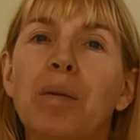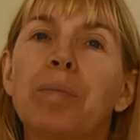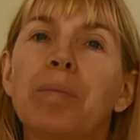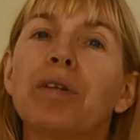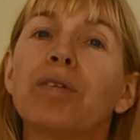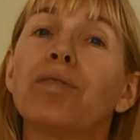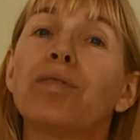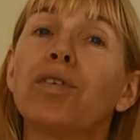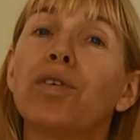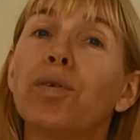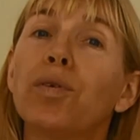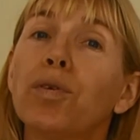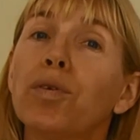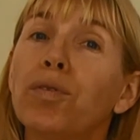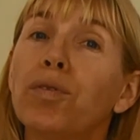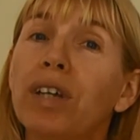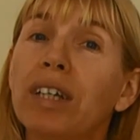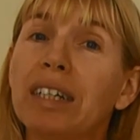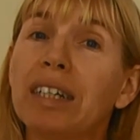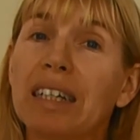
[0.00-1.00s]
But if
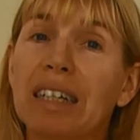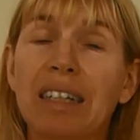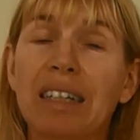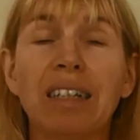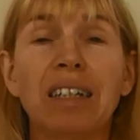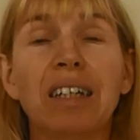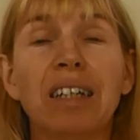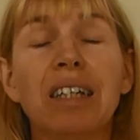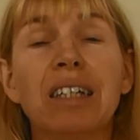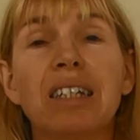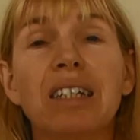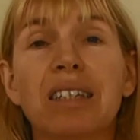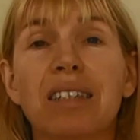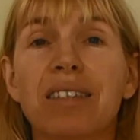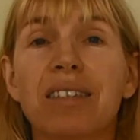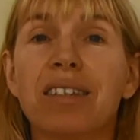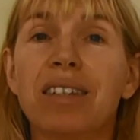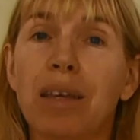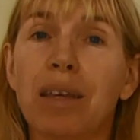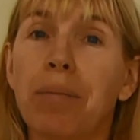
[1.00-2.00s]
you're ready to
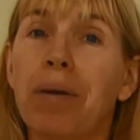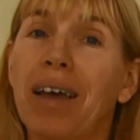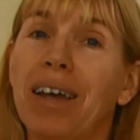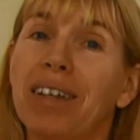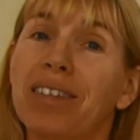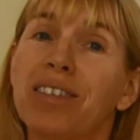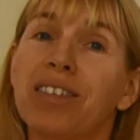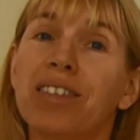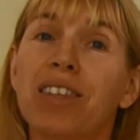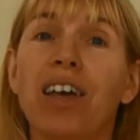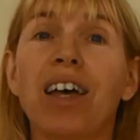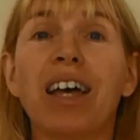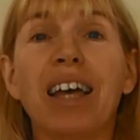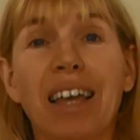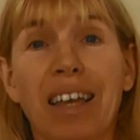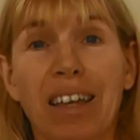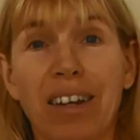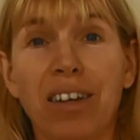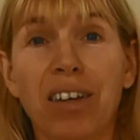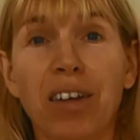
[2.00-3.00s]
step
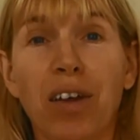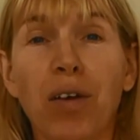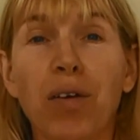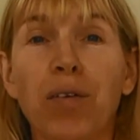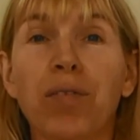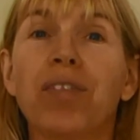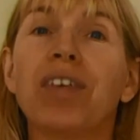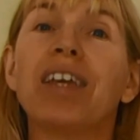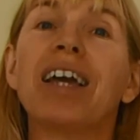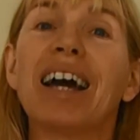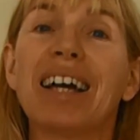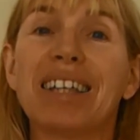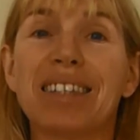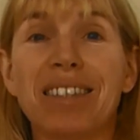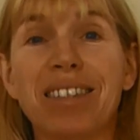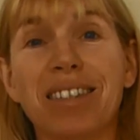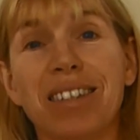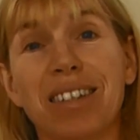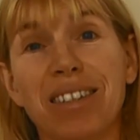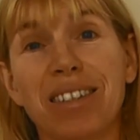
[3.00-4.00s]
outside of the
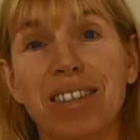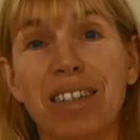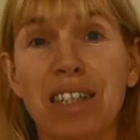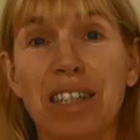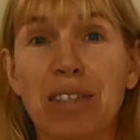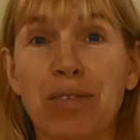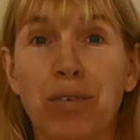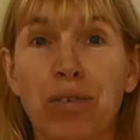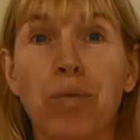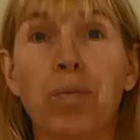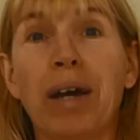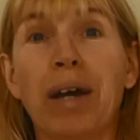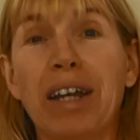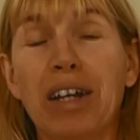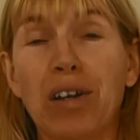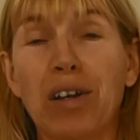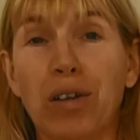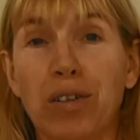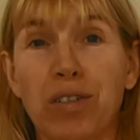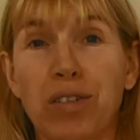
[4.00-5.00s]
unsuccessful
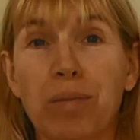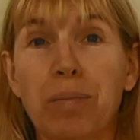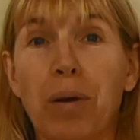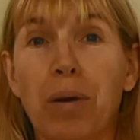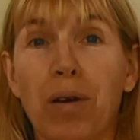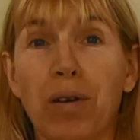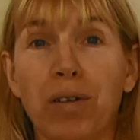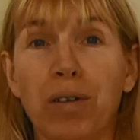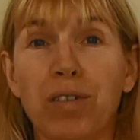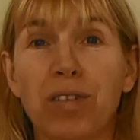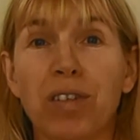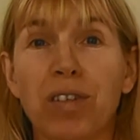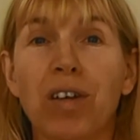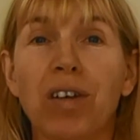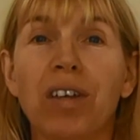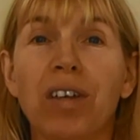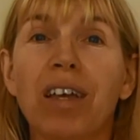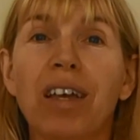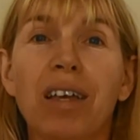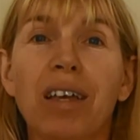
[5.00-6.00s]
weight loss box,
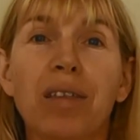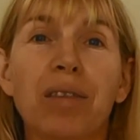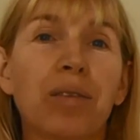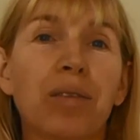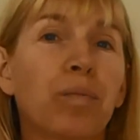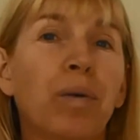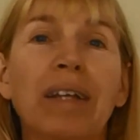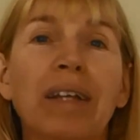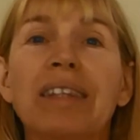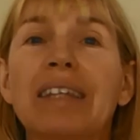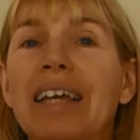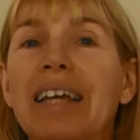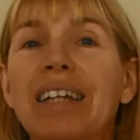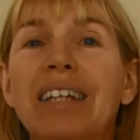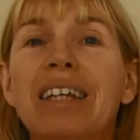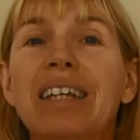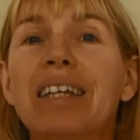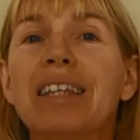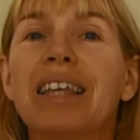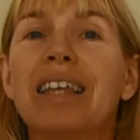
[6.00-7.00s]
one
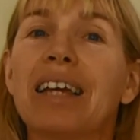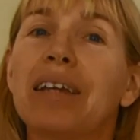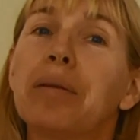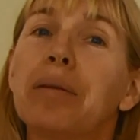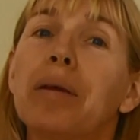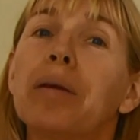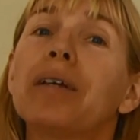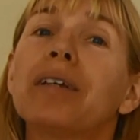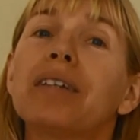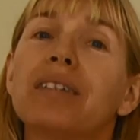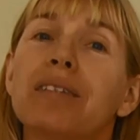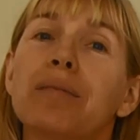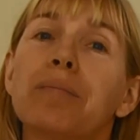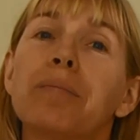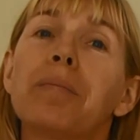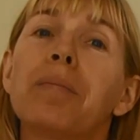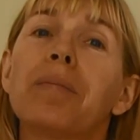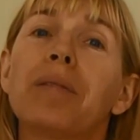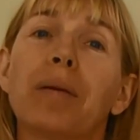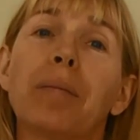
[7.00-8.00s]
that
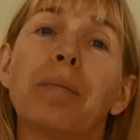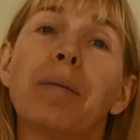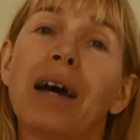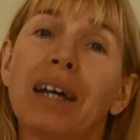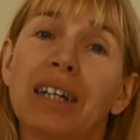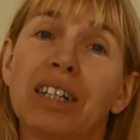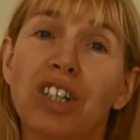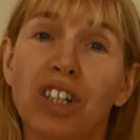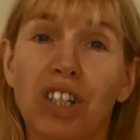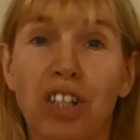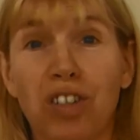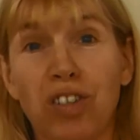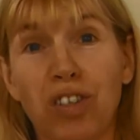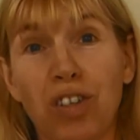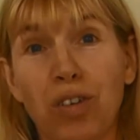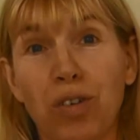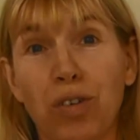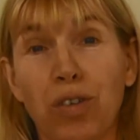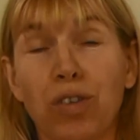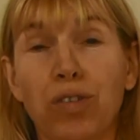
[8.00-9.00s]

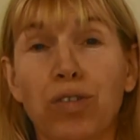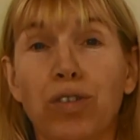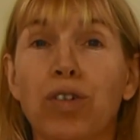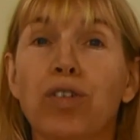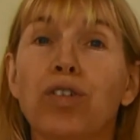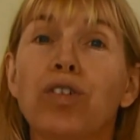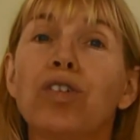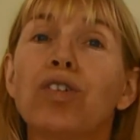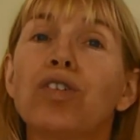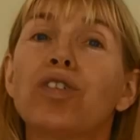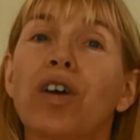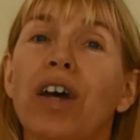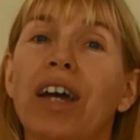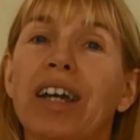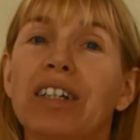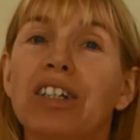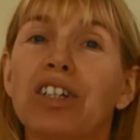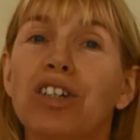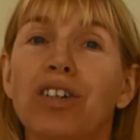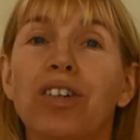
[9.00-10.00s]
punishes you through
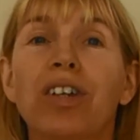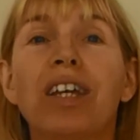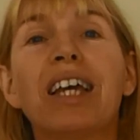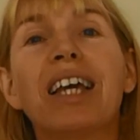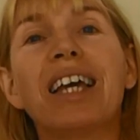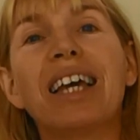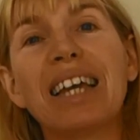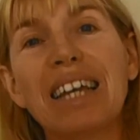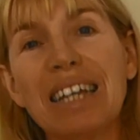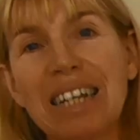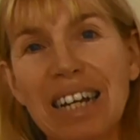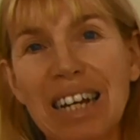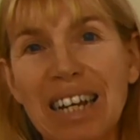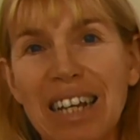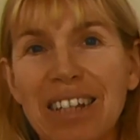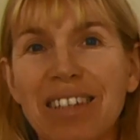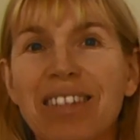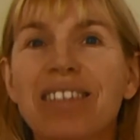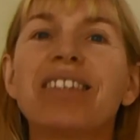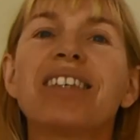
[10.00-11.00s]
trying to eat
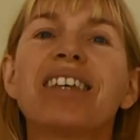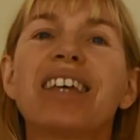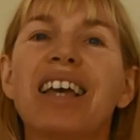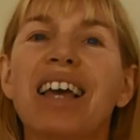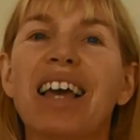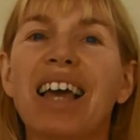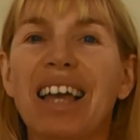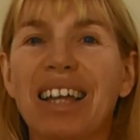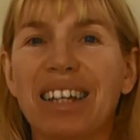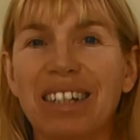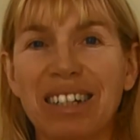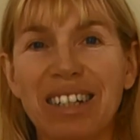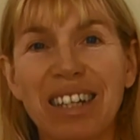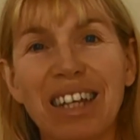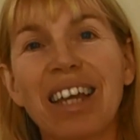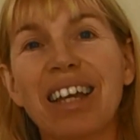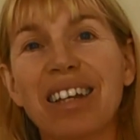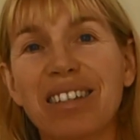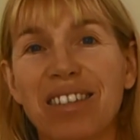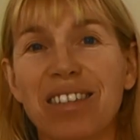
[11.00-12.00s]
less and
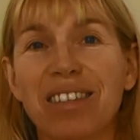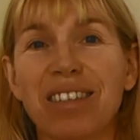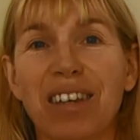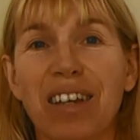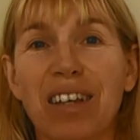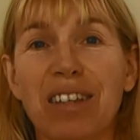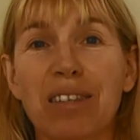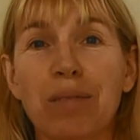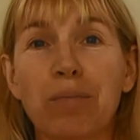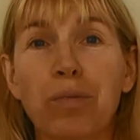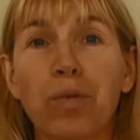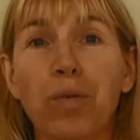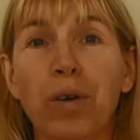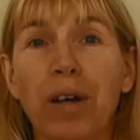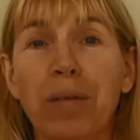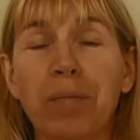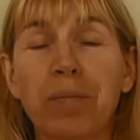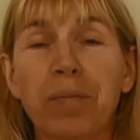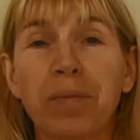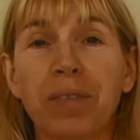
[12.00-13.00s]
exercise
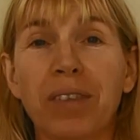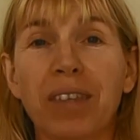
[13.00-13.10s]
more,